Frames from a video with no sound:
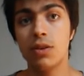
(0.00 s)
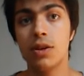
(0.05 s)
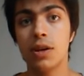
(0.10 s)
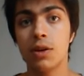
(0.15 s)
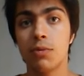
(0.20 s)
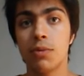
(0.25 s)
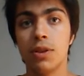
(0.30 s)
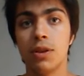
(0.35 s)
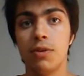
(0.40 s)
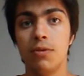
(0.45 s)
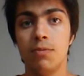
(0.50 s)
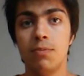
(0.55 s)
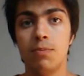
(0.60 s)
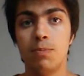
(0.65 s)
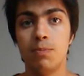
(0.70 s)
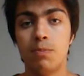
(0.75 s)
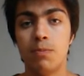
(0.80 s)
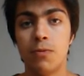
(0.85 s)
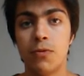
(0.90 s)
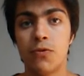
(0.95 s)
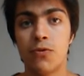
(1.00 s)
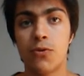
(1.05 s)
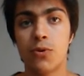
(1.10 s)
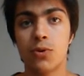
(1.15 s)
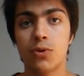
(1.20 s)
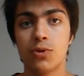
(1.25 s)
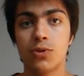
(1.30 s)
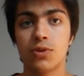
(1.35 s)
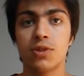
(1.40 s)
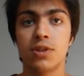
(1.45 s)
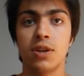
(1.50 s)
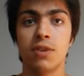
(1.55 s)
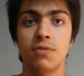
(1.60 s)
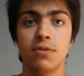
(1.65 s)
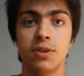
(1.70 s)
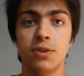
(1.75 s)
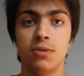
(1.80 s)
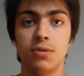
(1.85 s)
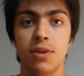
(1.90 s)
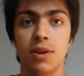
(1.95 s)
really force yourself
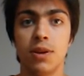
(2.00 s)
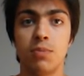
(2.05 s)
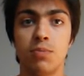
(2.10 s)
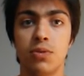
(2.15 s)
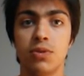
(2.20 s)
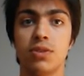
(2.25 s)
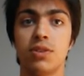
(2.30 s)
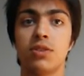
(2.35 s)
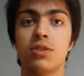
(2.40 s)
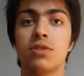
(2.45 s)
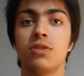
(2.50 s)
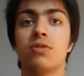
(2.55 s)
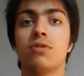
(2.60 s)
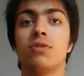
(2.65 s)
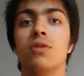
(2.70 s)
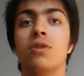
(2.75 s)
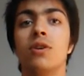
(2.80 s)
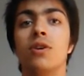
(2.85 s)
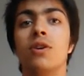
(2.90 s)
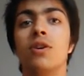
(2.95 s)
into that position.